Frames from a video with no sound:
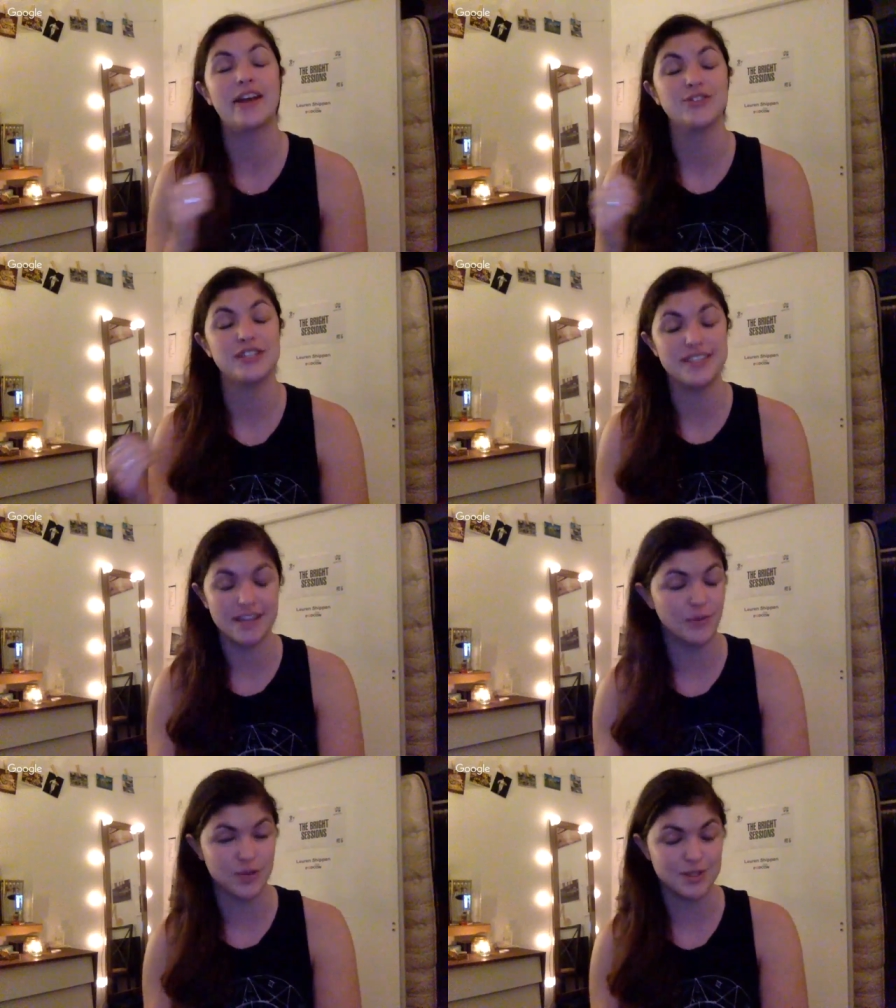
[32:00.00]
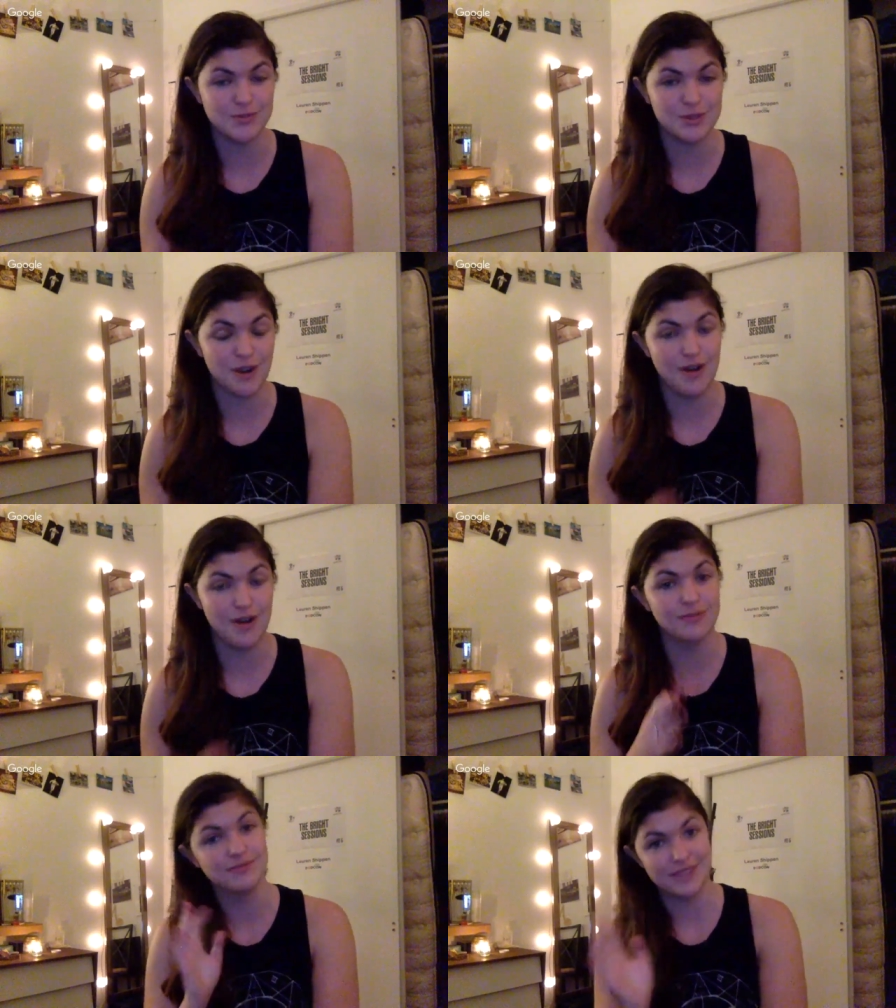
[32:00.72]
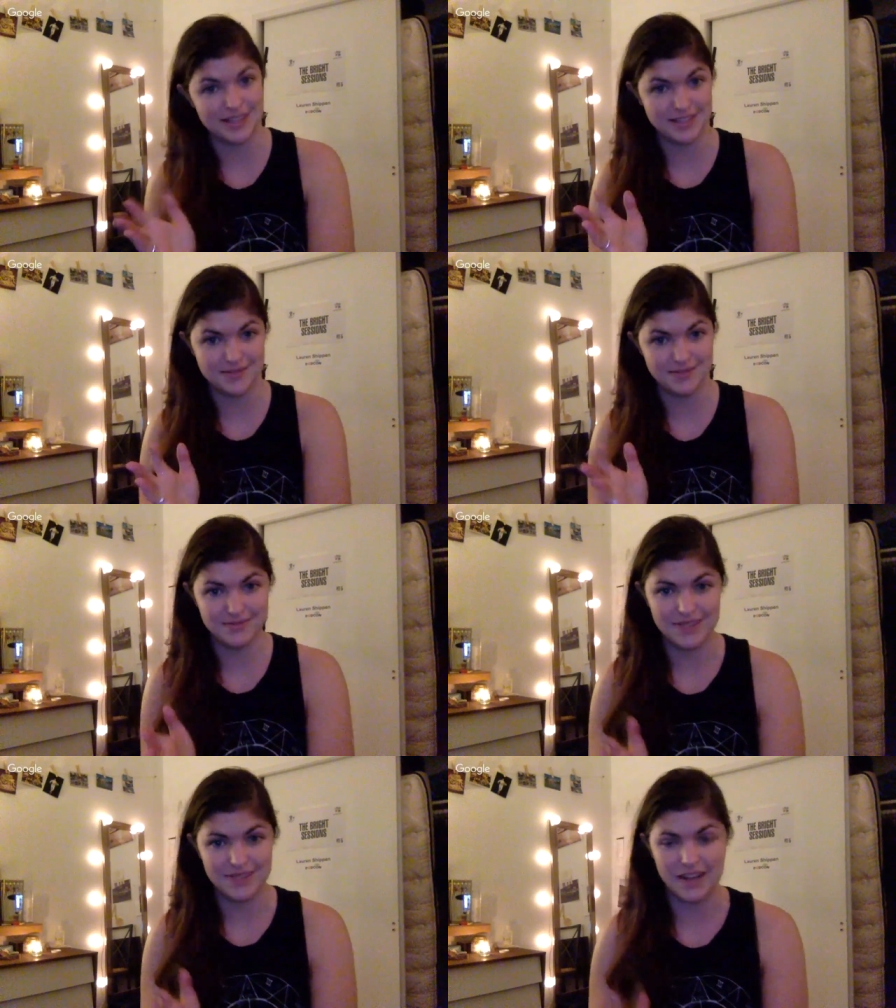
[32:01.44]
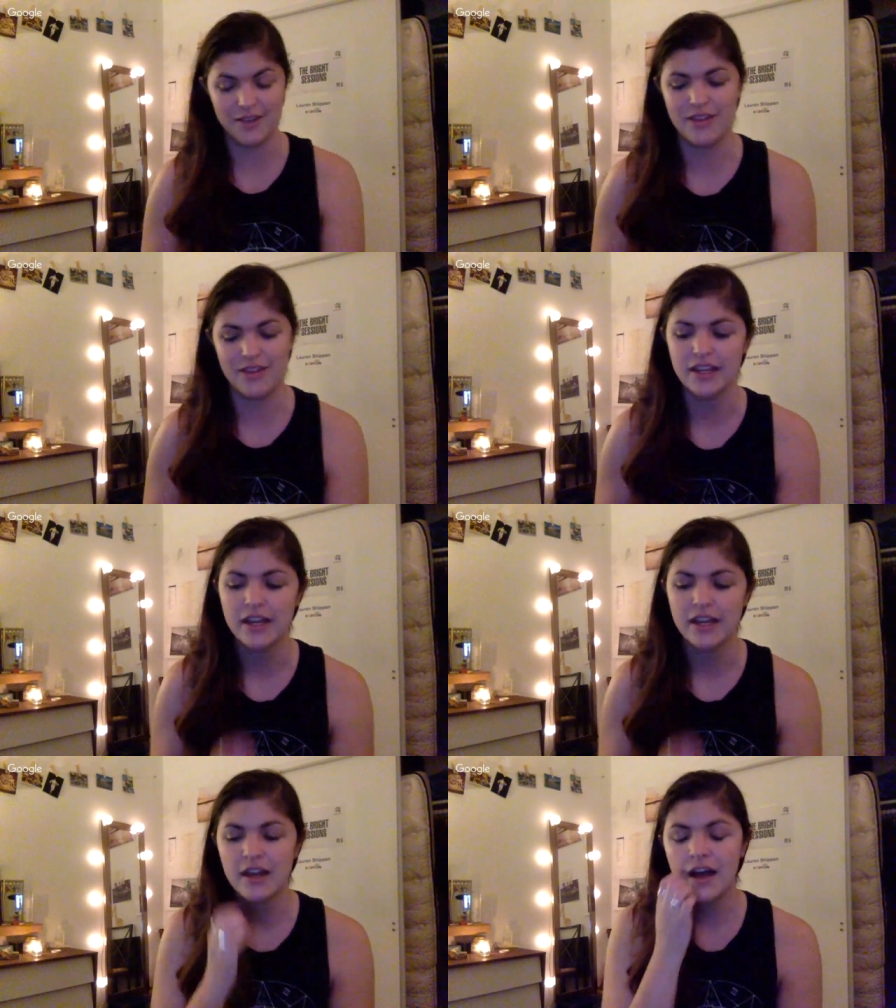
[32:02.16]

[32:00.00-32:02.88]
it actually does force him to grow is another thing.